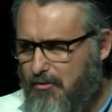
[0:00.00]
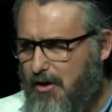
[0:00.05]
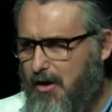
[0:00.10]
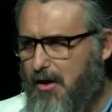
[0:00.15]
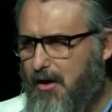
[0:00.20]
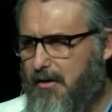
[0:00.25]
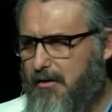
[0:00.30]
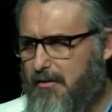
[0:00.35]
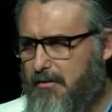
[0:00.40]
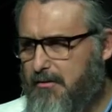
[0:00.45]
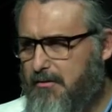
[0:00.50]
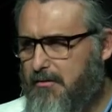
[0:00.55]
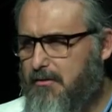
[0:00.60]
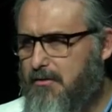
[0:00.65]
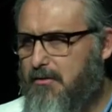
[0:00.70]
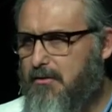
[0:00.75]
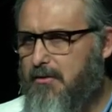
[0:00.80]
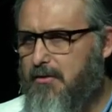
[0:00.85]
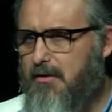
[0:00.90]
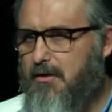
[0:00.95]
God's still
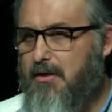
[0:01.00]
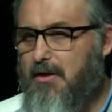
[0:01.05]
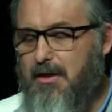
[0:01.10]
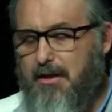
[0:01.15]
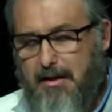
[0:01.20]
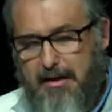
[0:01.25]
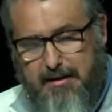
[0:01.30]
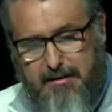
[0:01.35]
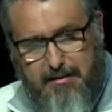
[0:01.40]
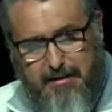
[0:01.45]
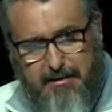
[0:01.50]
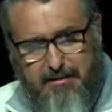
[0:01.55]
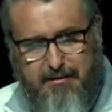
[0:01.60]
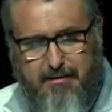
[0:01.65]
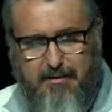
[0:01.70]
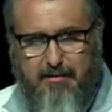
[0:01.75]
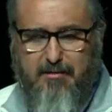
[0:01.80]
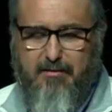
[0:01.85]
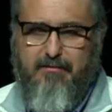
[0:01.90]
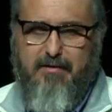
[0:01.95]
God,
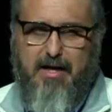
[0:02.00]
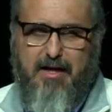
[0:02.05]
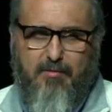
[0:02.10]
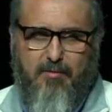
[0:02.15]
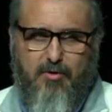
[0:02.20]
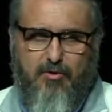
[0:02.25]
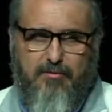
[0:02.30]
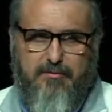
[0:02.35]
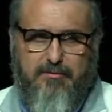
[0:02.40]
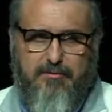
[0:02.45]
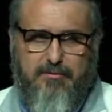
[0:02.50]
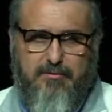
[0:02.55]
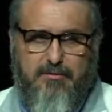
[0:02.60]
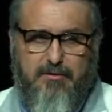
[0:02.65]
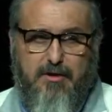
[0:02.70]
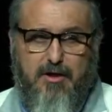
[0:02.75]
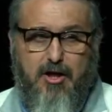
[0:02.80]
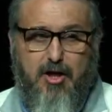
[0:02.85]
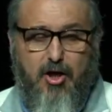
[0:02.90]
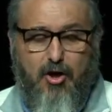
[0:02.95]
cleansing still
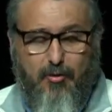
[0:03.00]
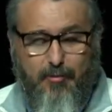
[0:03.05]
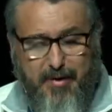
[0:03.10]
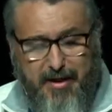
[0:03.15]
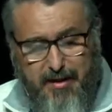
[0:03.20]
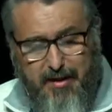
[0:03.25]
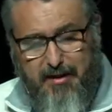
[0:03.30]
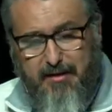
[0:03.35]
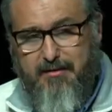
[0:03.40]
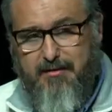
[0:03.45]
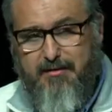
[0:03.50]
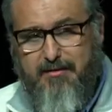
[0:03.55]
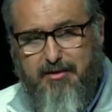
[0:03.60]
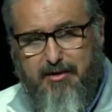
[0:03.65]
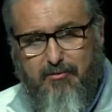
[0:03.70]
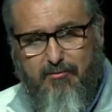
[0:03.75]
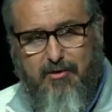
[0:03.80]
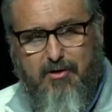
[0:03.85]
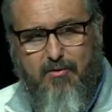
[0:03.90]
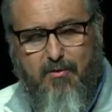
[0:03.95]
available,
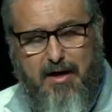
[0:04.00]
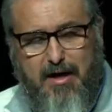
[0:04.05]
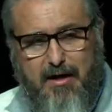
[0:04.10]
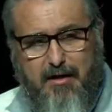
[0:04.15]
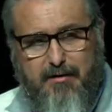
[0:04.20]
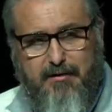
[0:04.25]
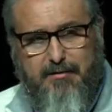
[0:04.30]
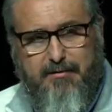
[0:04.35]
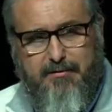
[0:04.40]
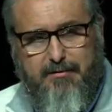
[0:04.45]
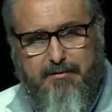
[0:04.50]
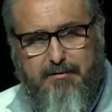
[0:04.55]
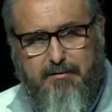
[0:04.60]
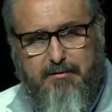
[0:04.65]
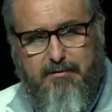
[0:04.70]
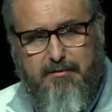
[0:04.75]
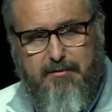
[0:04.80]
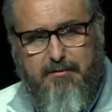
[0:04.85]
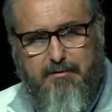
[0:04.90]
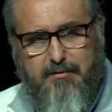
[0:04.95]
obedience is still required,